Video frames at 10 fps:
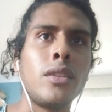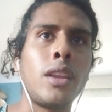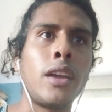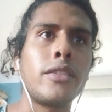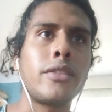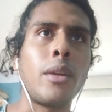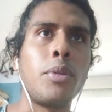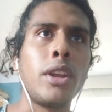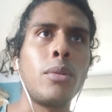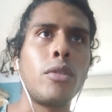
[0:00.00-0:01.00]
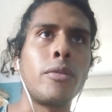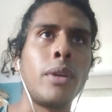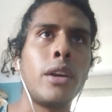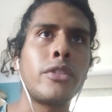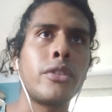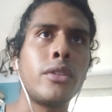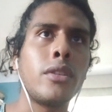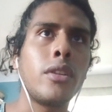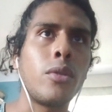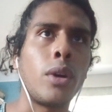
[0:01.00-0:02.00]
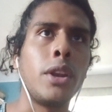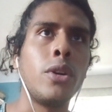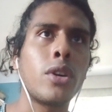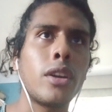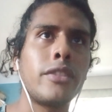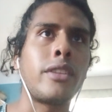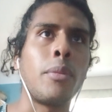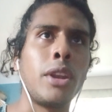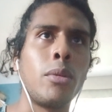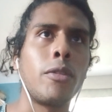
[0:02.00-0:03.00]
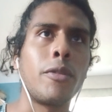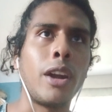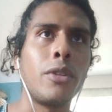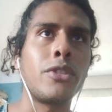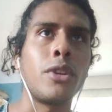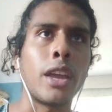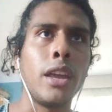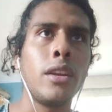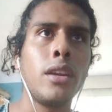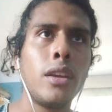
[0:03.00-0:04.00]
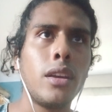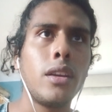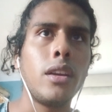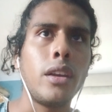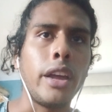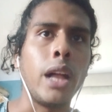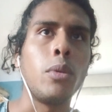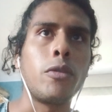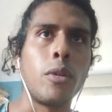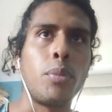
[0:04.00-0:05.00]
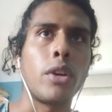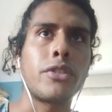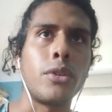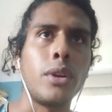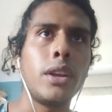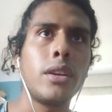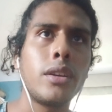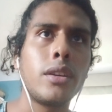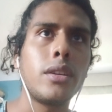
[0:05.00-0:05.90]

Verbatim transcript: Nice stepping elbow from Harrison. Right hook. Stepping elbow from Harrison again. Elbow from Pongsiri.